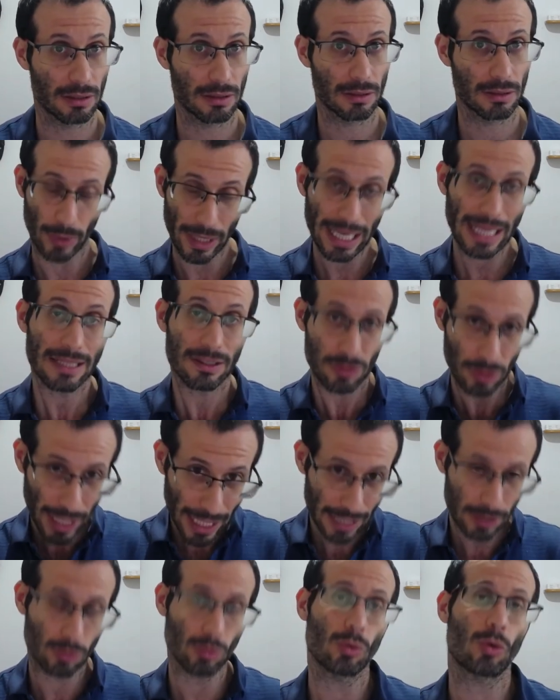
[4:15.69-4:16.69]
And when I'll
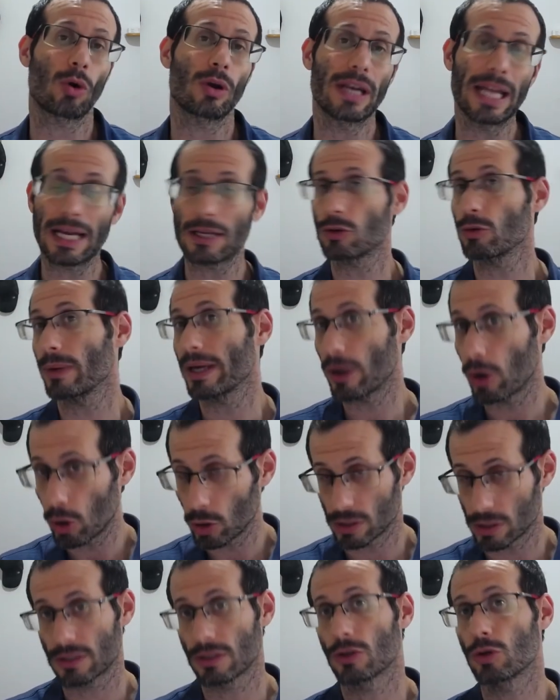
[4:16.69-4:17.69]
try to connect to my
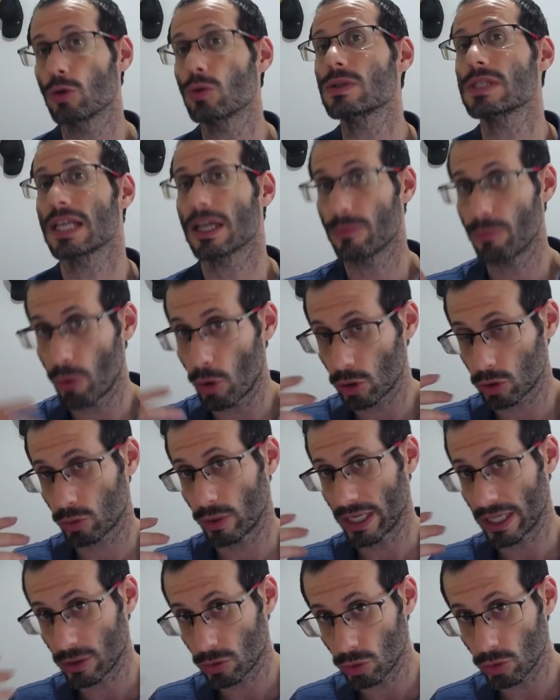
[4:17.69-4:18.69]
host using port
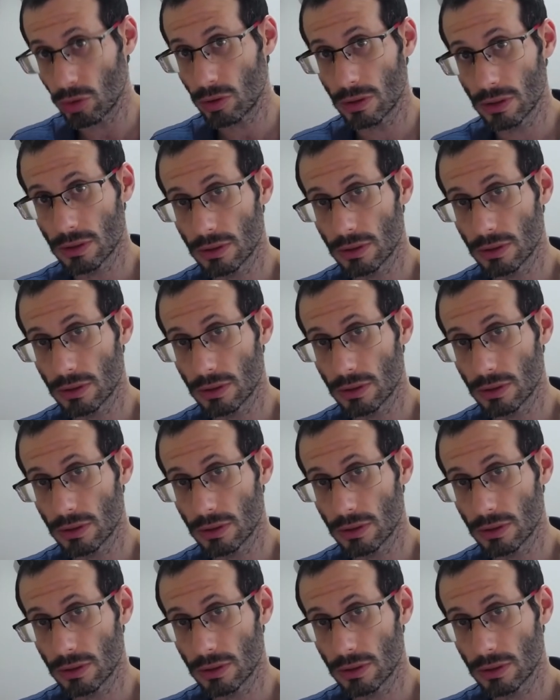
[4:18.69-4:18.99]
22,